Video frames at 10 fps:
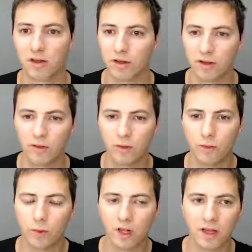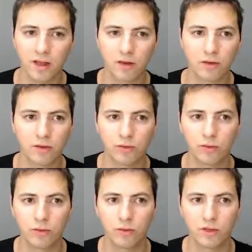If you would like
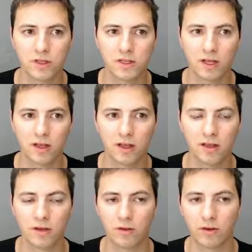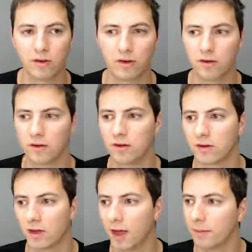to install it on
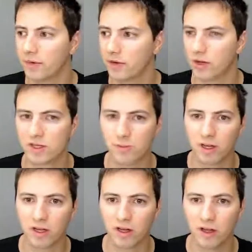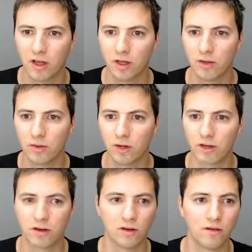the empty Raspbian, you
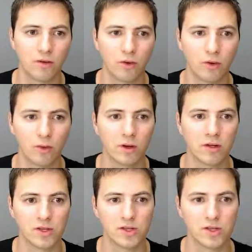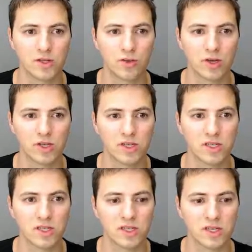can follow these
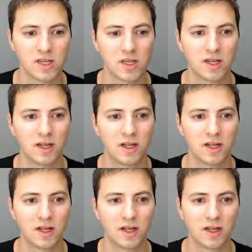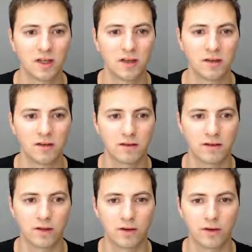instructions, and
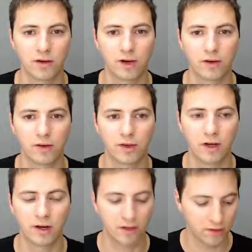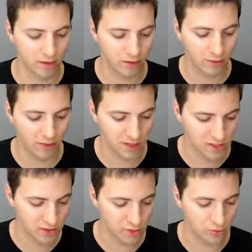here are the
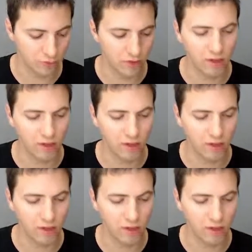commands to